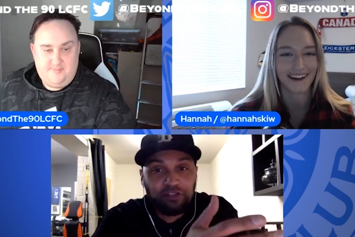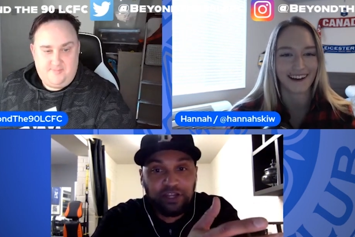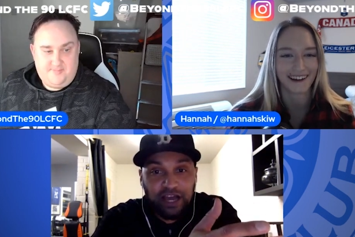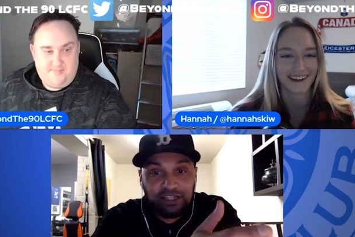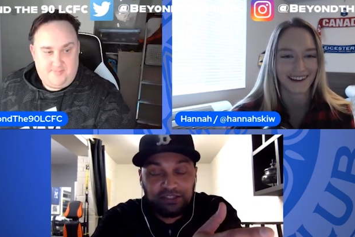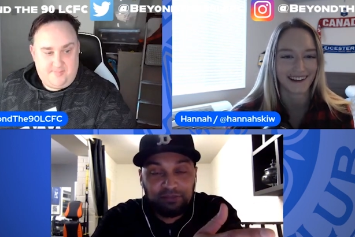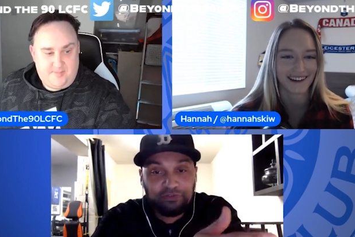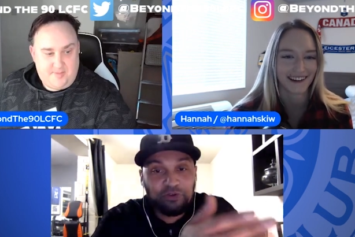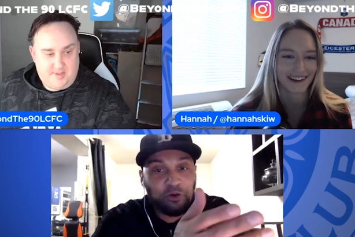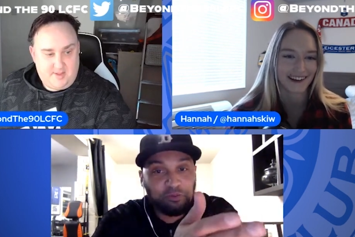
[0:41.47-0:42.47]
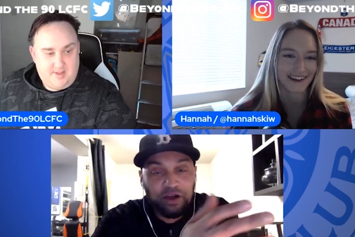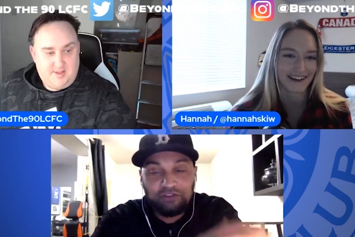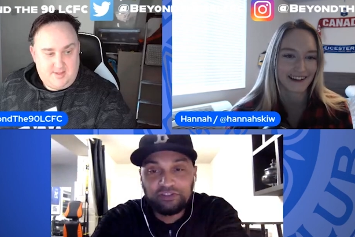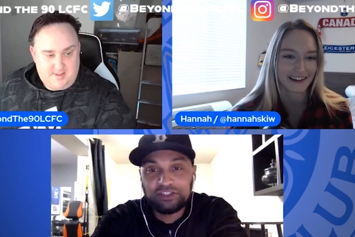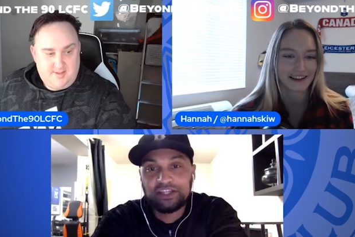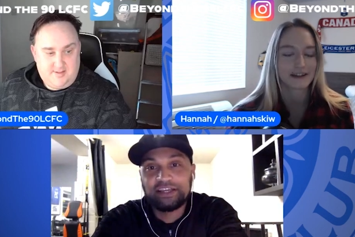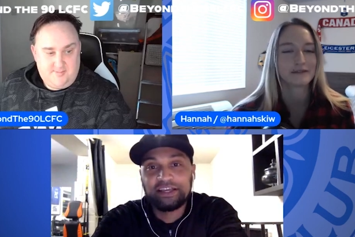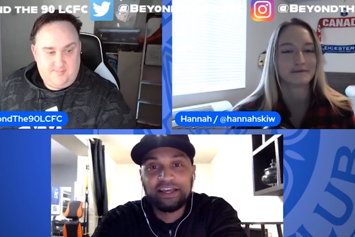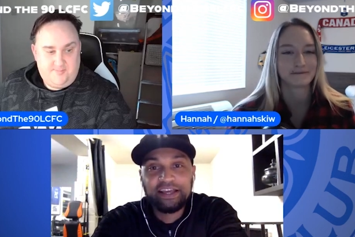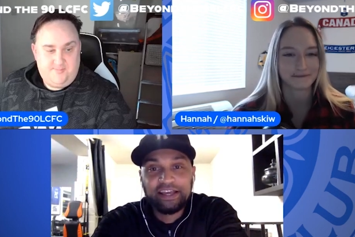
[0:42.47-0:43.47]
Speaker 1: the 90 before, but obviously
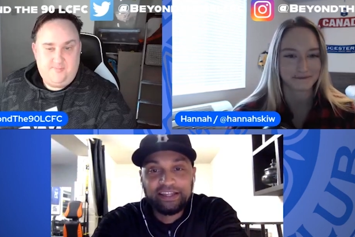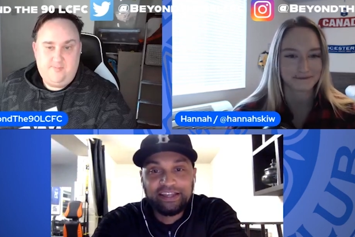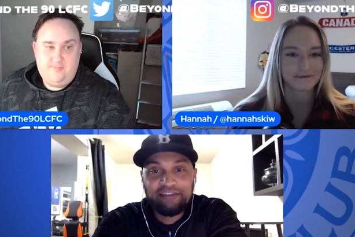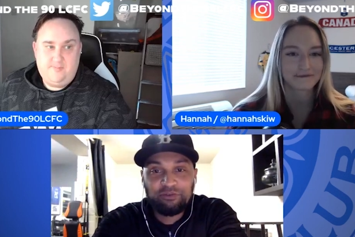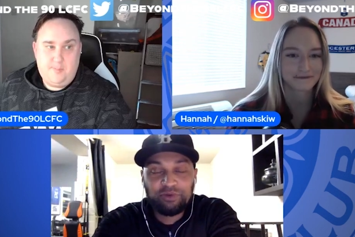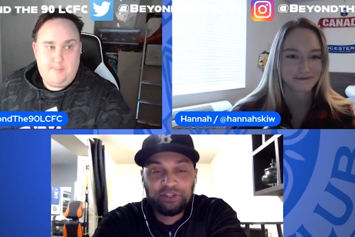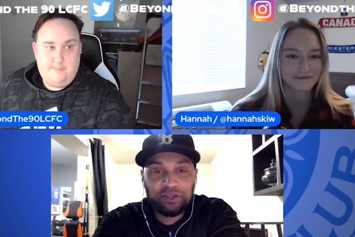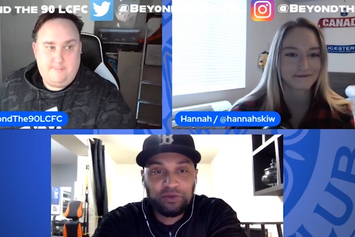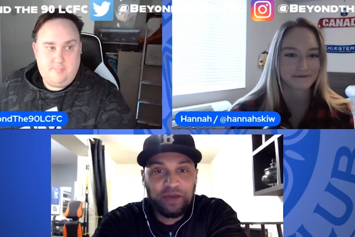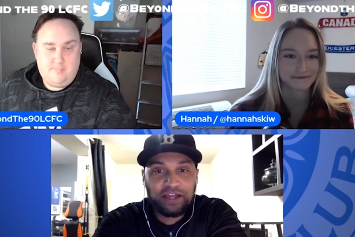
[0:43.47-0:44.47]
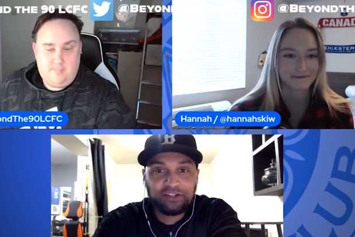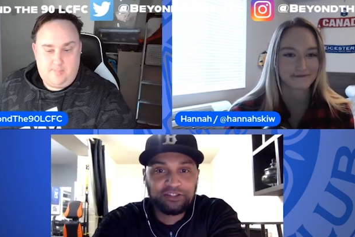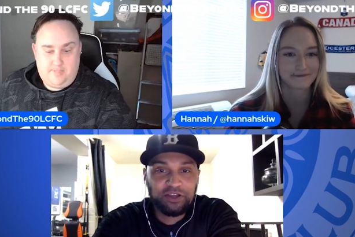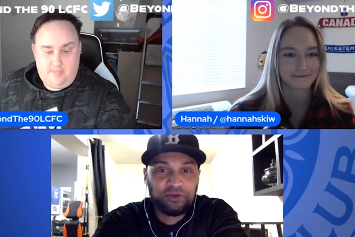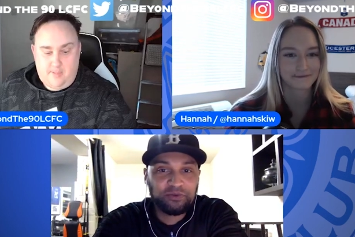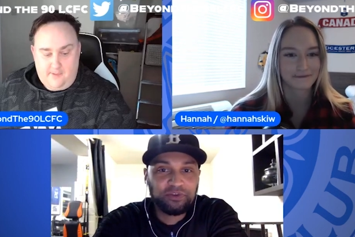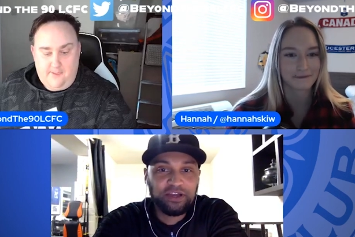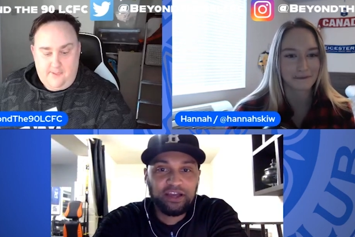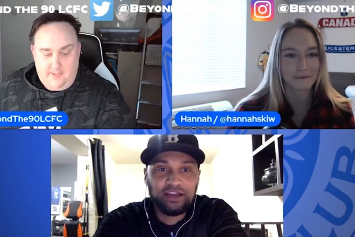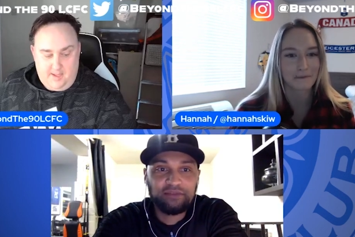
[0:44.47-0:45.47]
never with you, Hannah. So
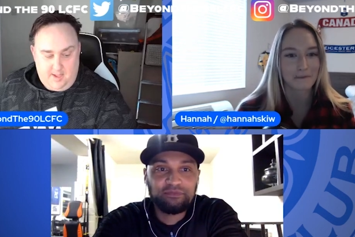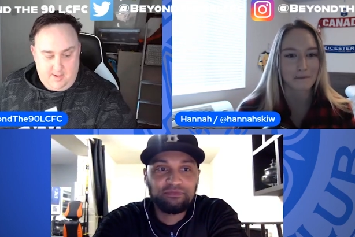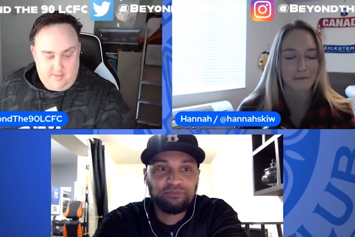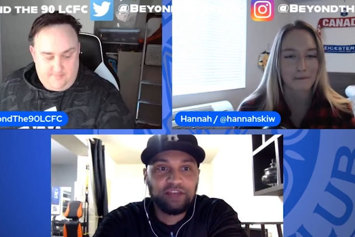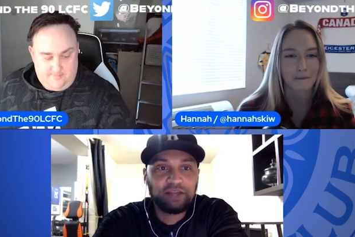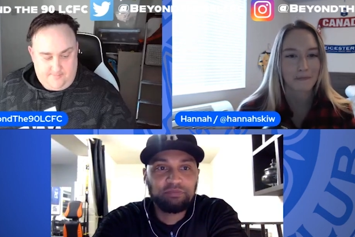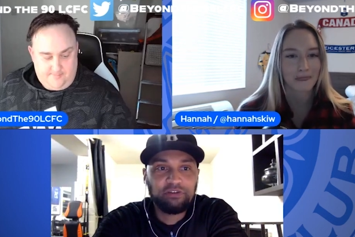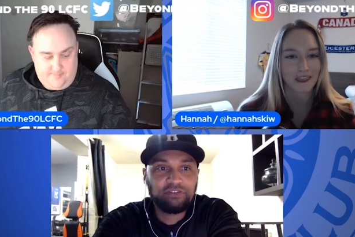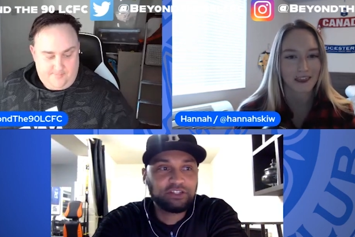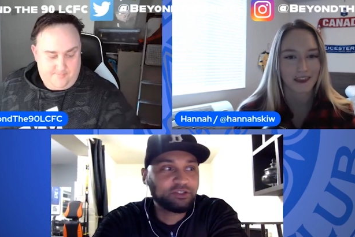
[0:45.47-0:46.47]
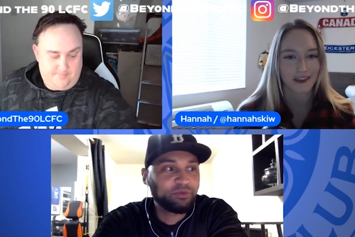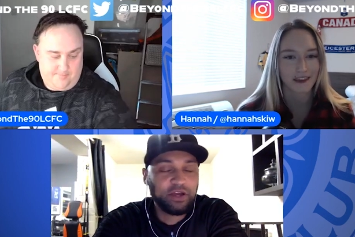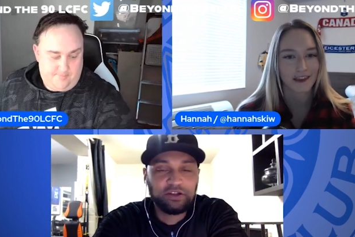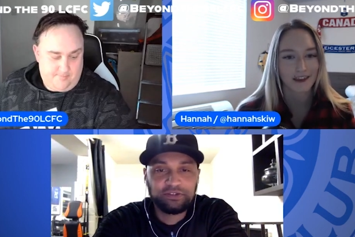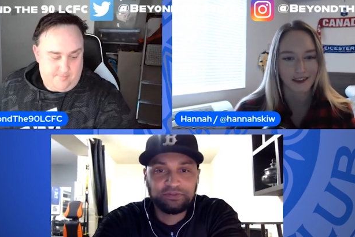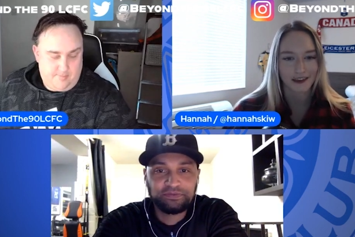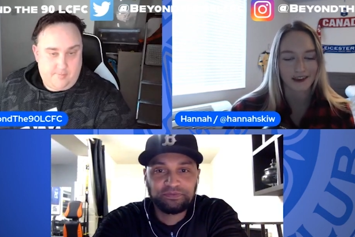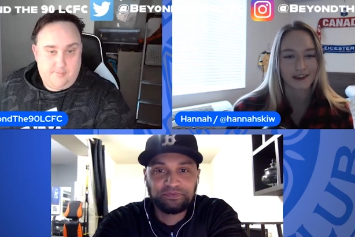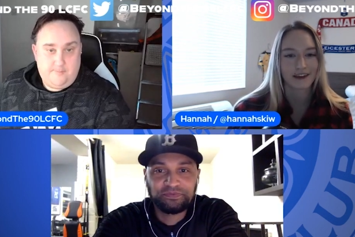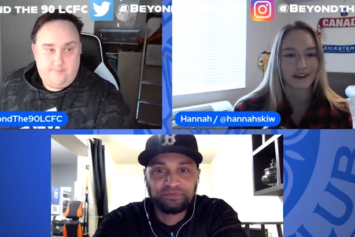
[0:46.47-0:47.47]
um, really privileged to be on.
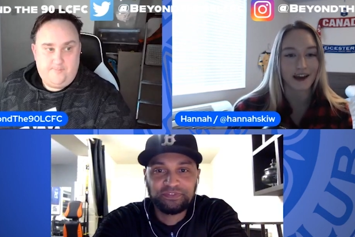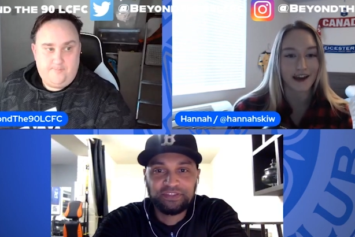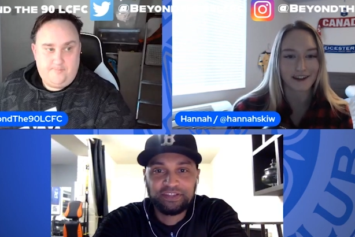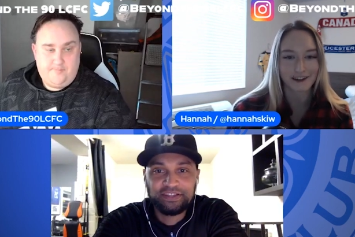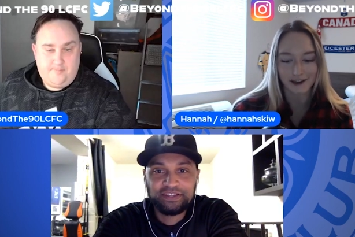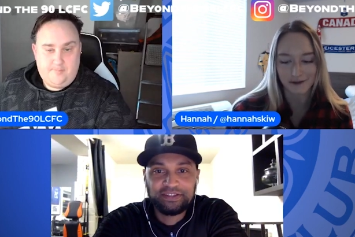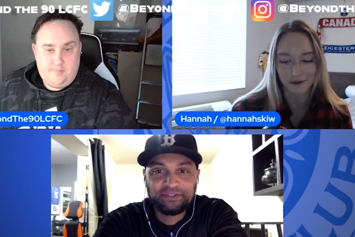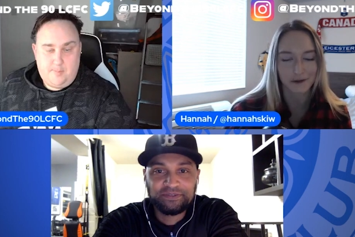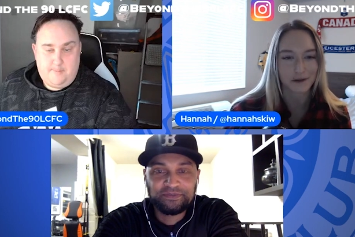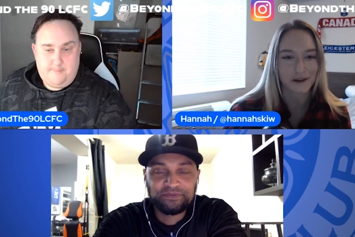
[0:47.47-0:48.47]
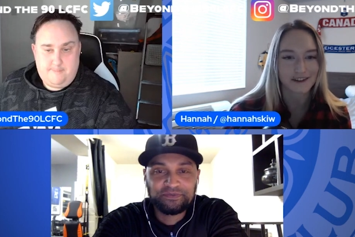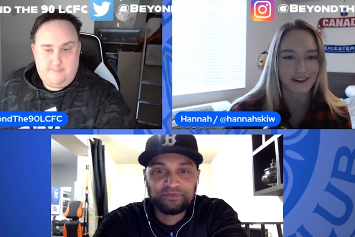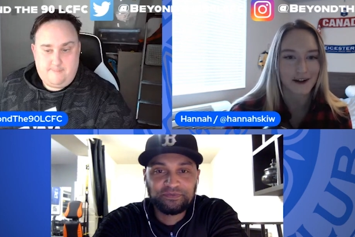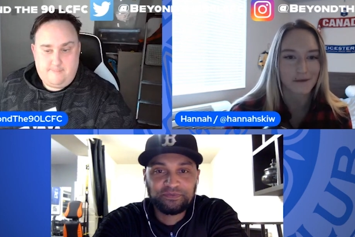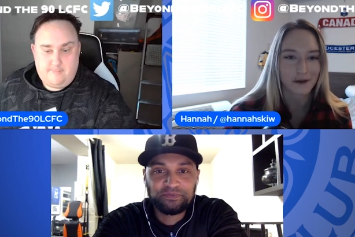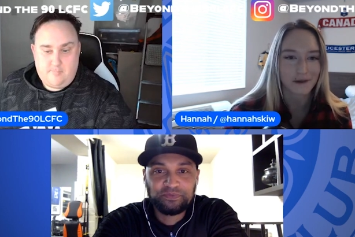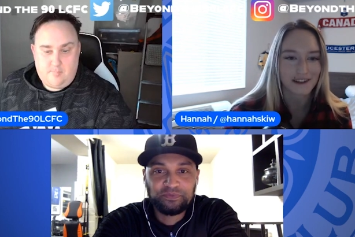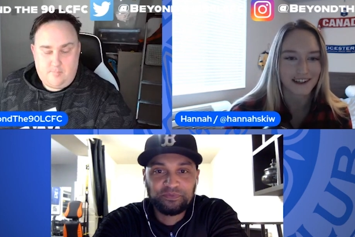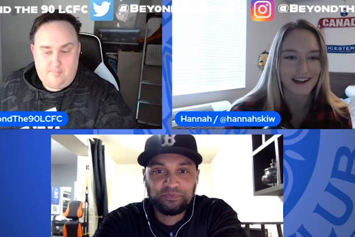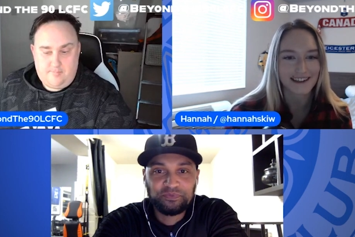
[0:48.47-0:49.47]
Speaker 2: Yeah, I, I spoke with you yesterday on
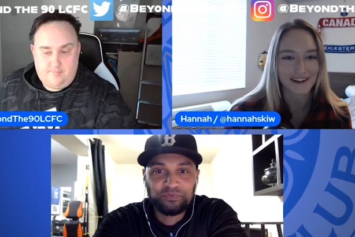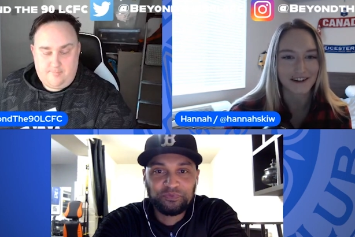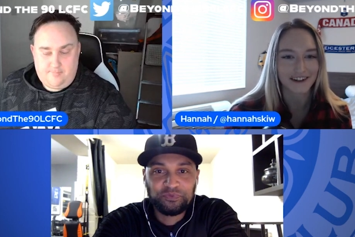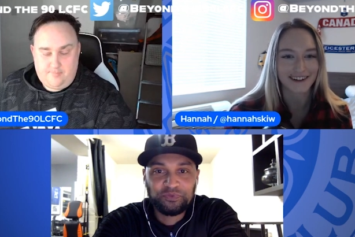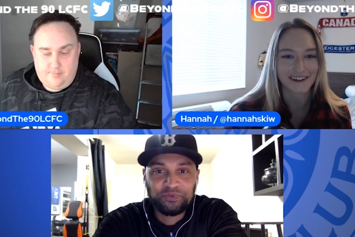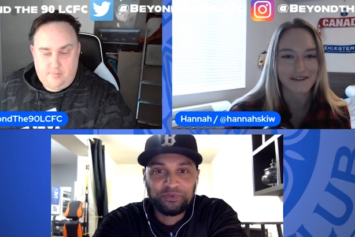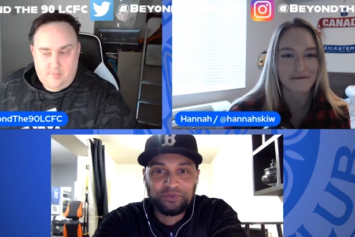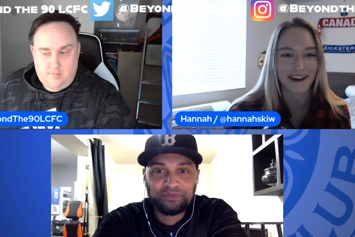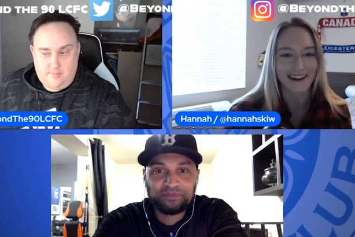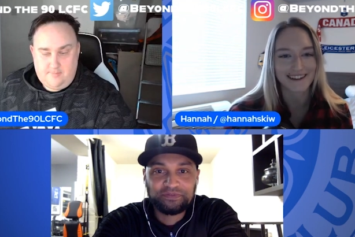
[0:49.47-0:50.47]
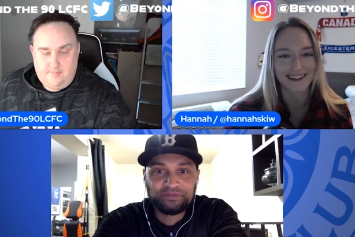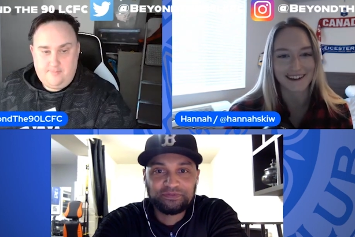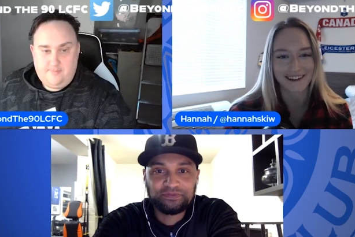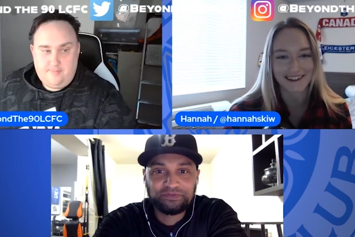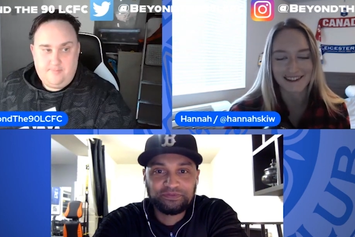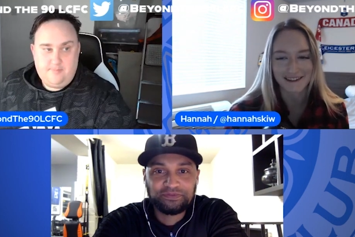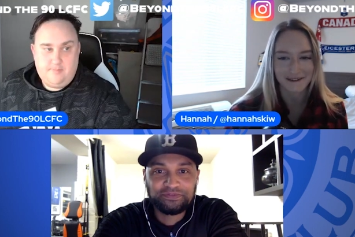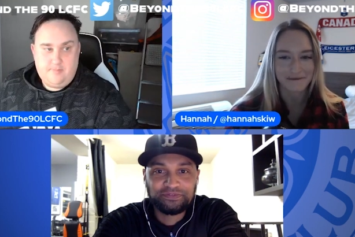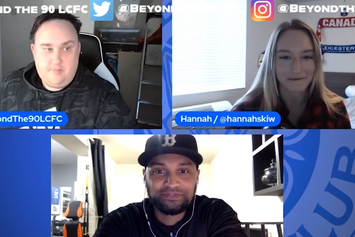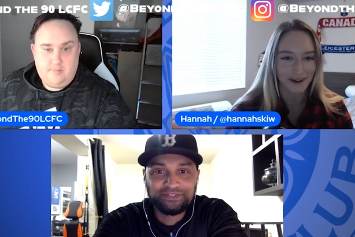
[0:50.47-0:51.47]
BBC, and I said earlier, you're in my house now. This is
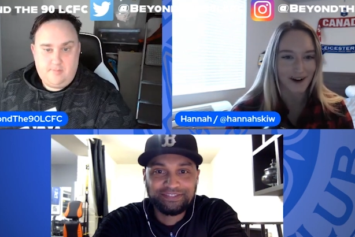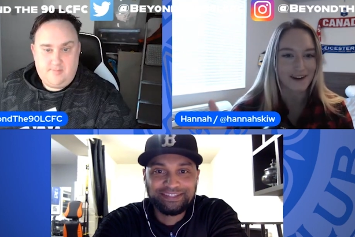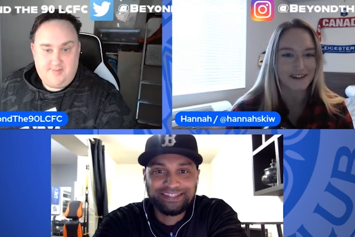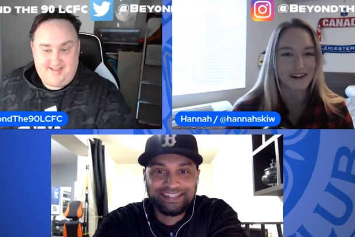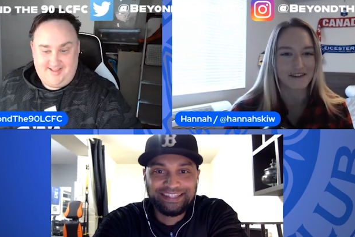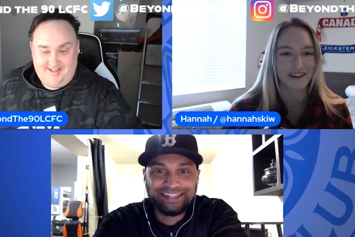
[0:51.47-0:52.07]
our turf.